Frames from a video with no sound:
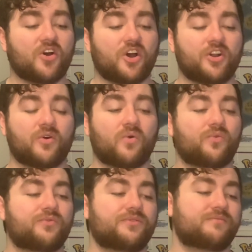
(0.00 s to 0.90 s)

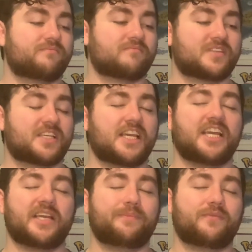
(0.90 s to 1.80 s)
old
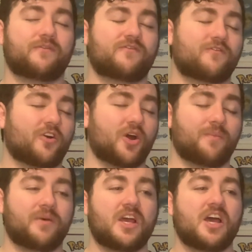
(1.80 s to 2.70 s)
keep
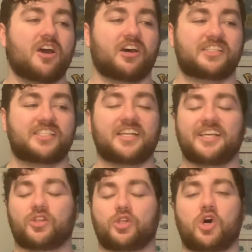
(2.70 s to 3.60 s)
from a city
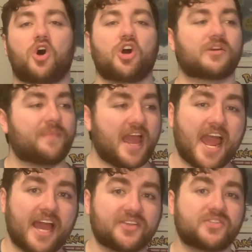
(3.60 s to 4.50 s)
long
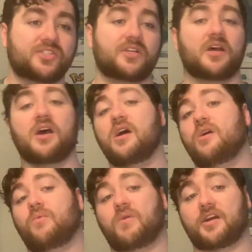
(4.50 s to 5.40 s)
past,
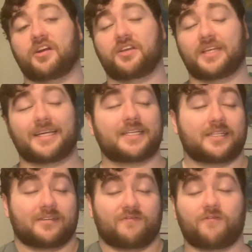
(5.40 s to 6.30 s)
where,
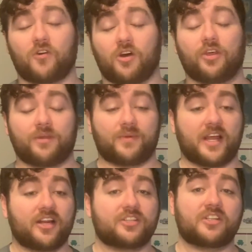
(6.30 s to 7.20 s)
for all of the
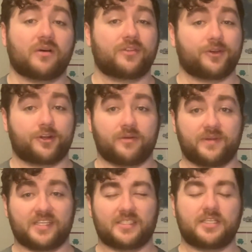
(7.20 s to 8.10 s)
players know, there could
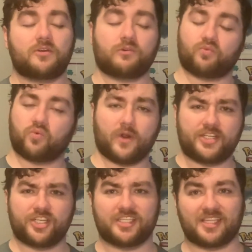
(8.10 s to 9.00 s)
be secret
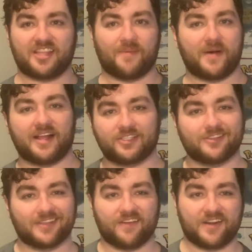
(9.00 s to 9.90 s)
riches that the
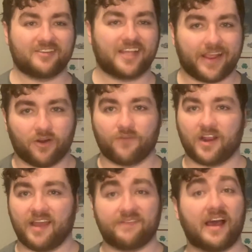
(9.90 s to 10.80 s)
monsters I've now taken over
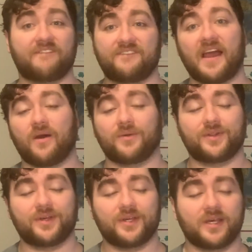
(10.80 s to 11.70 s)
have not found.
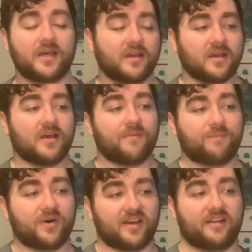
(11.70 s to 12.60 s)

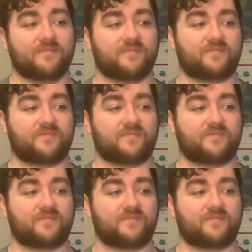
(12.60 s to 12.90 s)
But